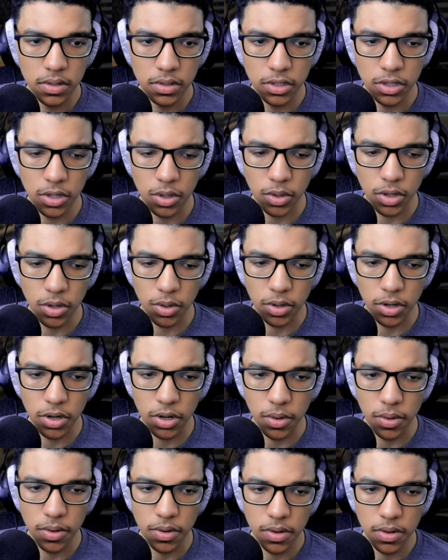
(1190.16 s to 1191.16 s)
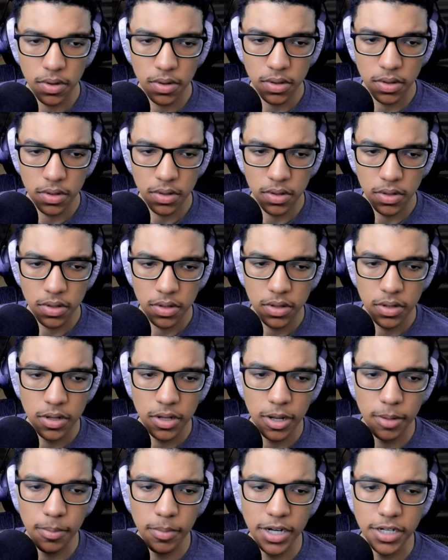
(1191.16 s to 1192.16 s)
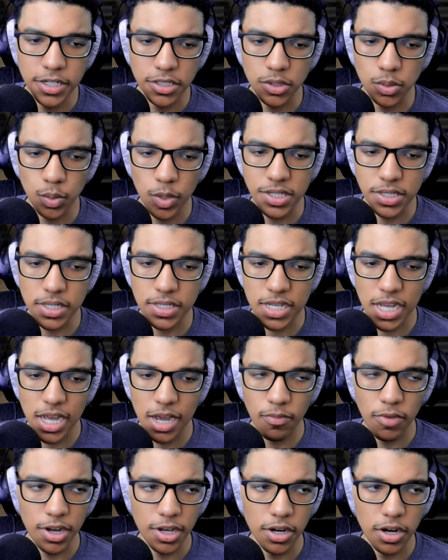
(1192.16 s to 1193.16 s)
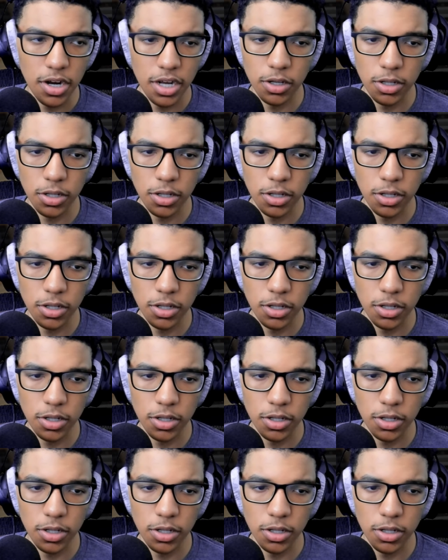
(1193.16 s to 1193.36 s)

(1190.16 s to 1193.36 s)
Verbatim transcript: Go, go, go. Might have just wasted time right here,